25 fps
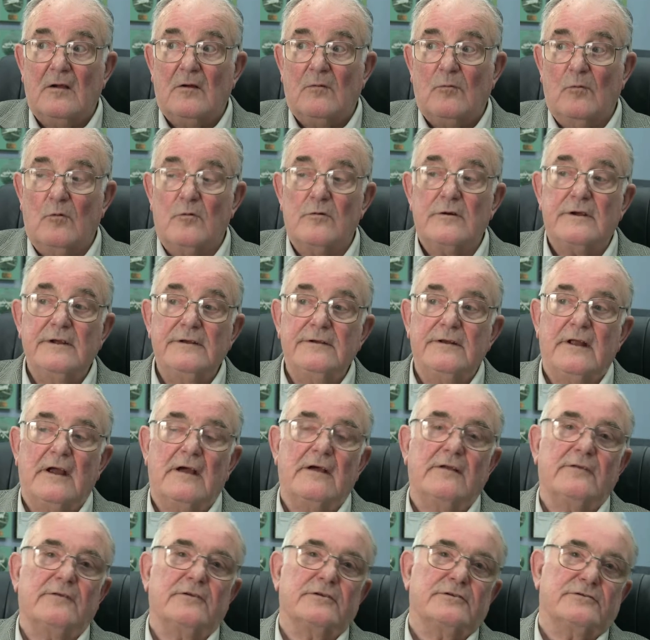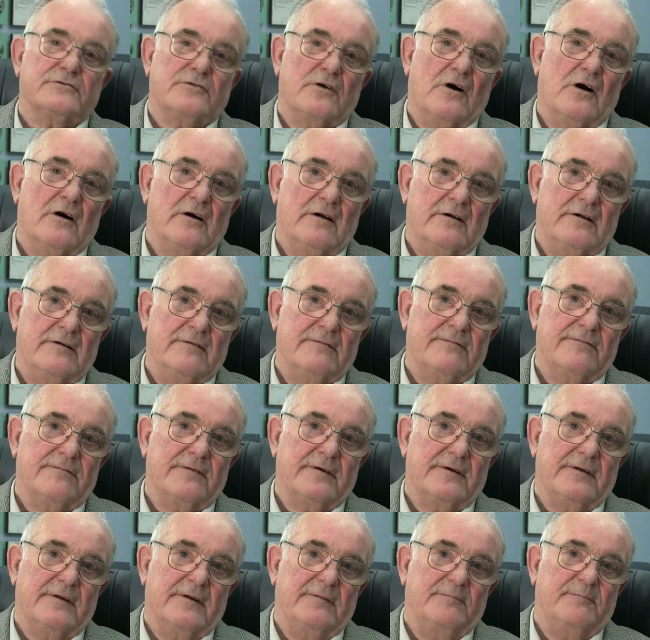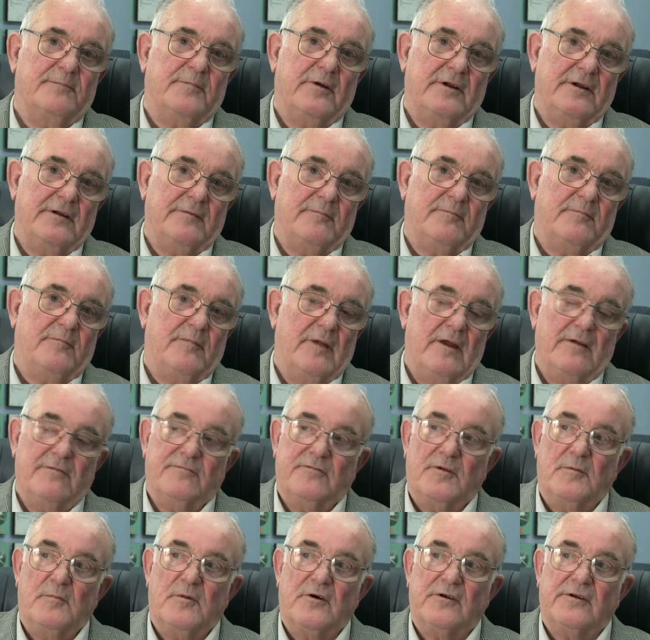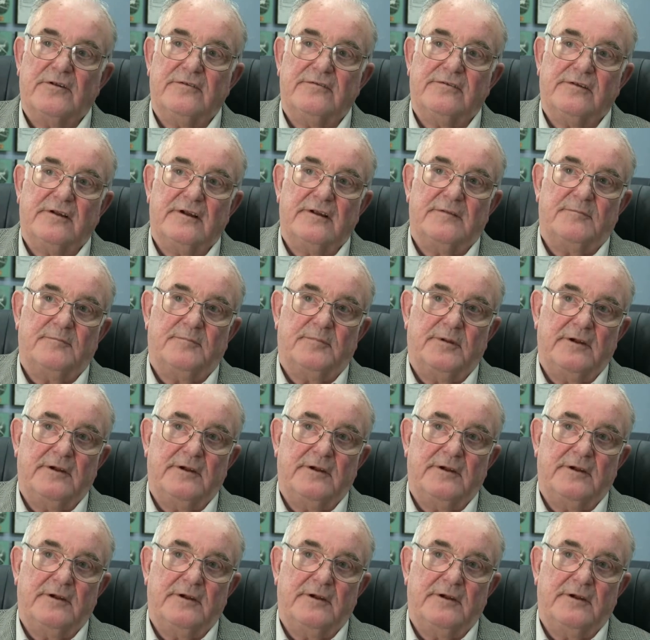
walking down the drive and everybody said